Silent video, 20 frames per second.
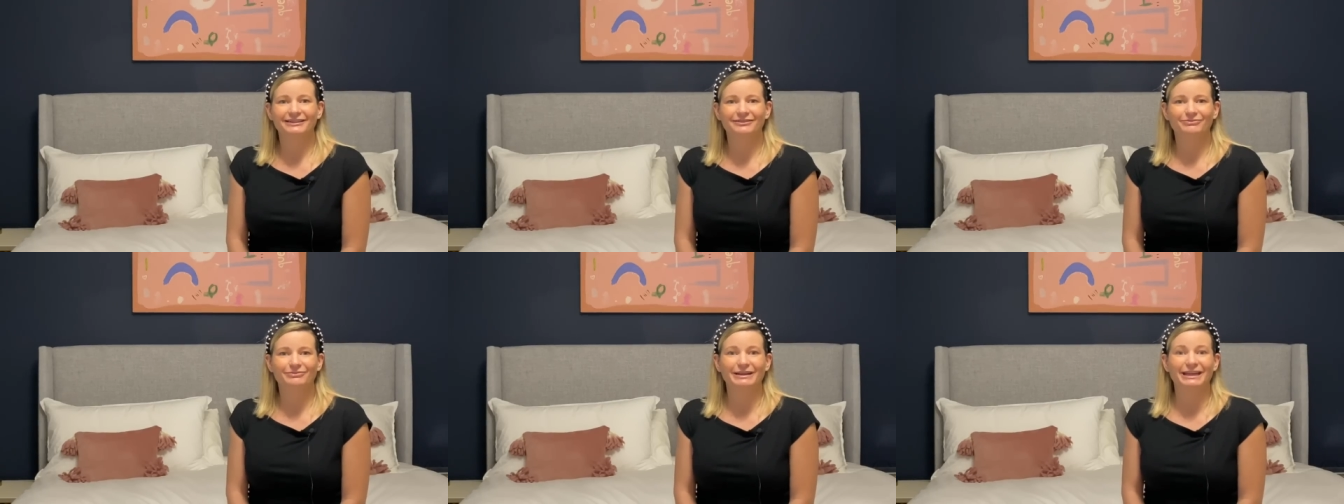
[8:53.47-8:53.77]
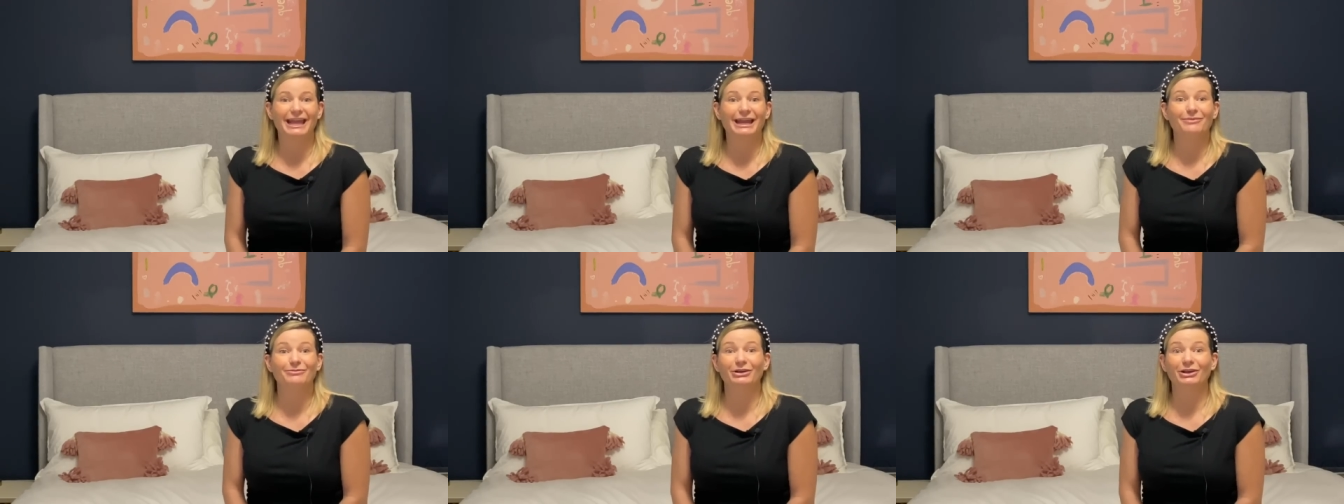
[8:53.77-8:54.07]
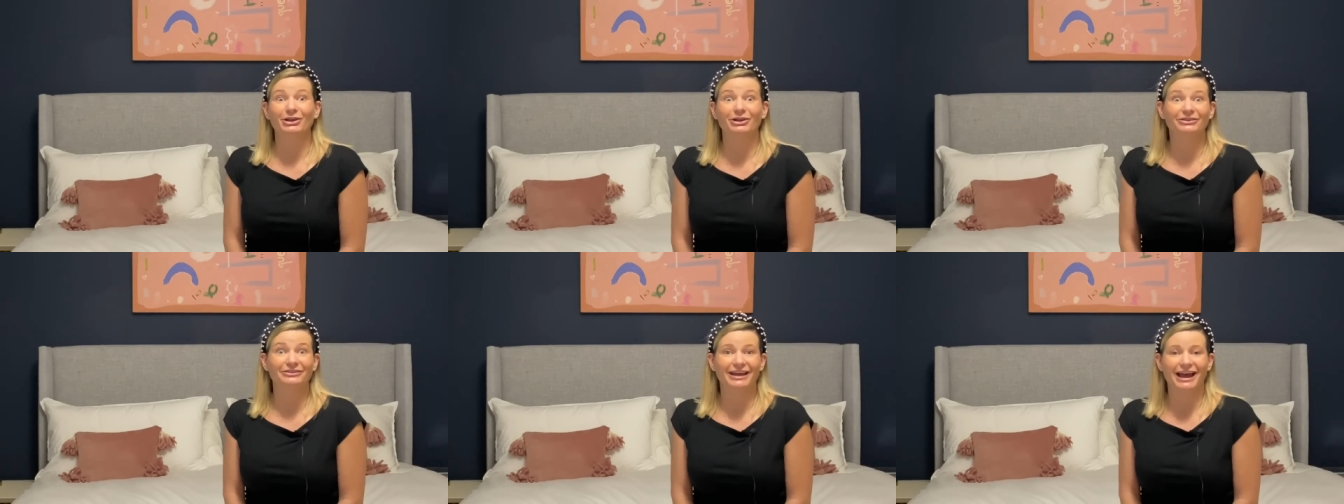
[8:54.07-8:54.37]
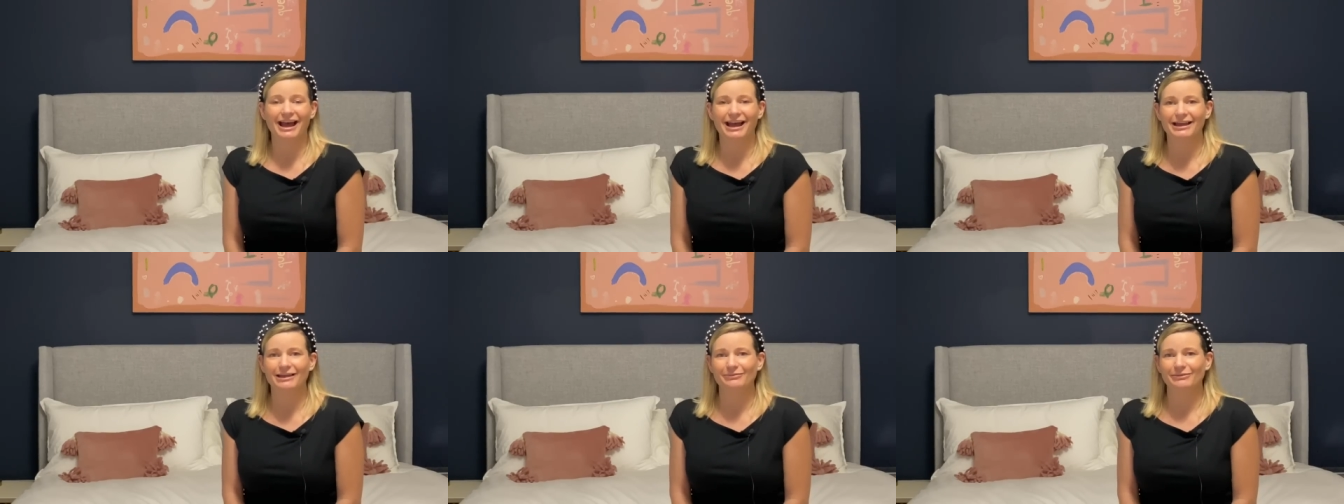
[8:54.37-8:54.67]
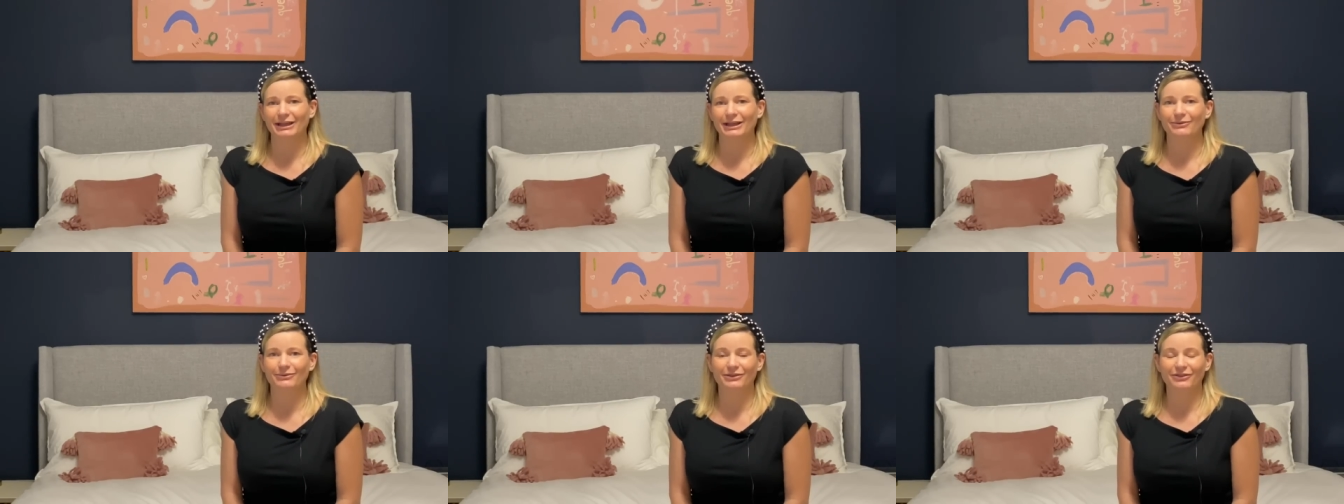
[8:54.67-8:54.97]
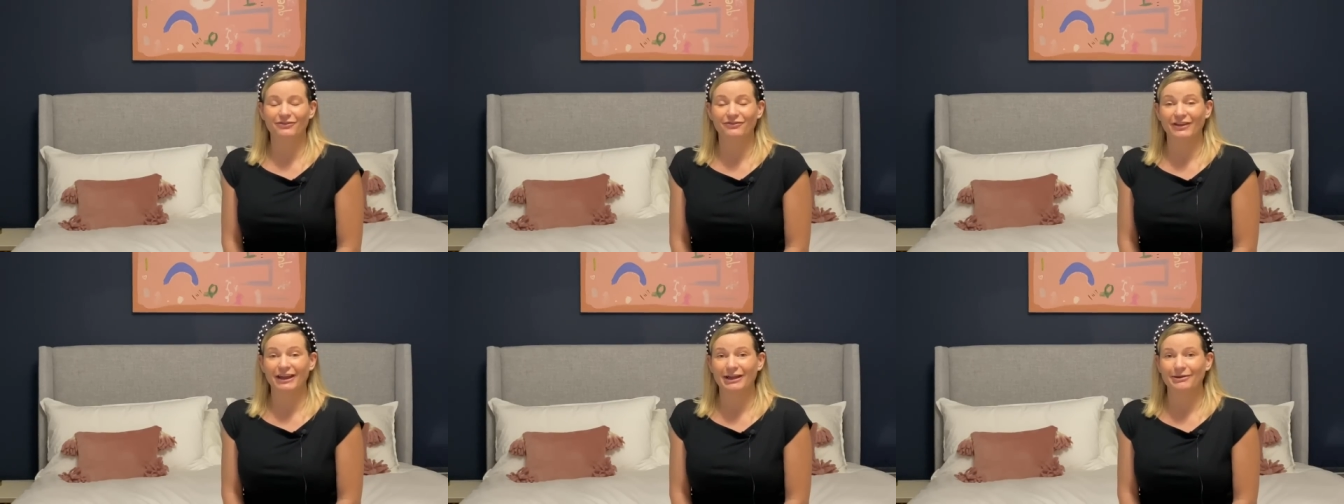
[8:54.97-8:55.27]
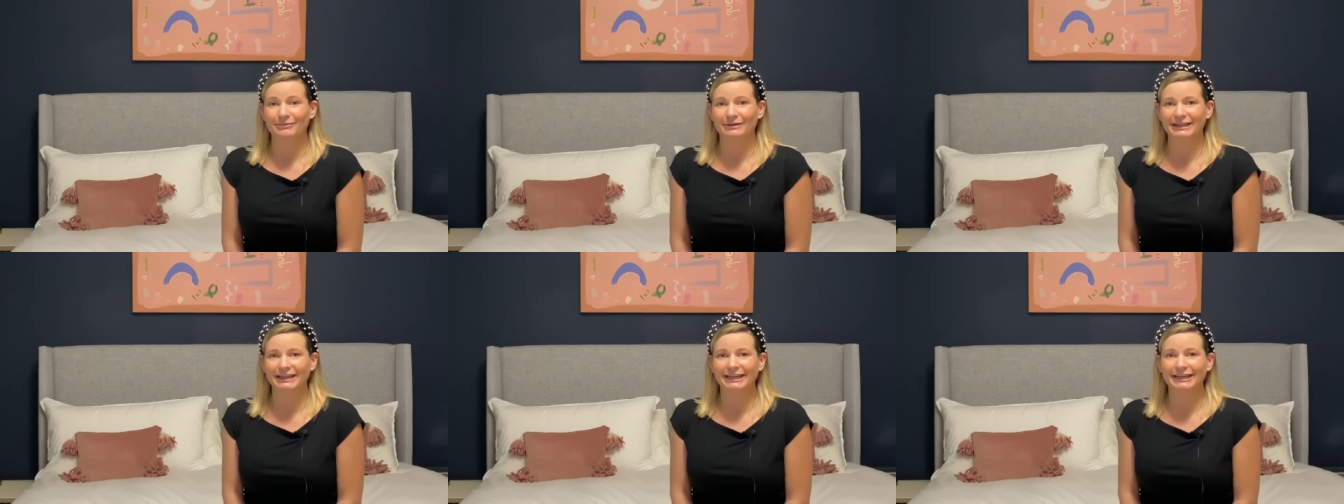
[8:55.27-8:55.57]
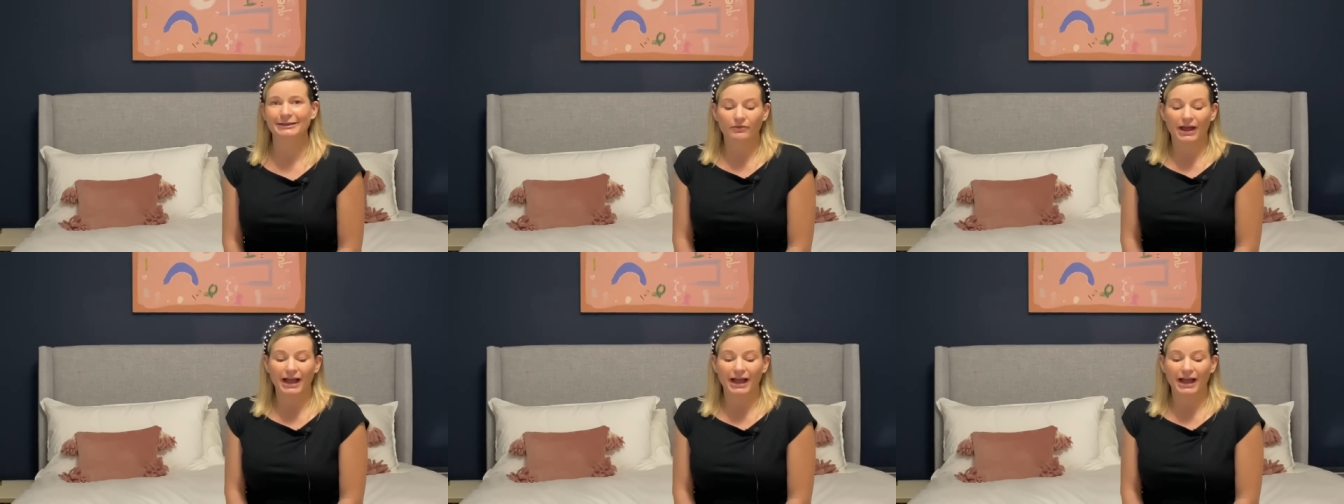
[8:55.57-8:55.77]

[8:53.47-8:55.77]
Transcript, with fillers: became a good time like with family.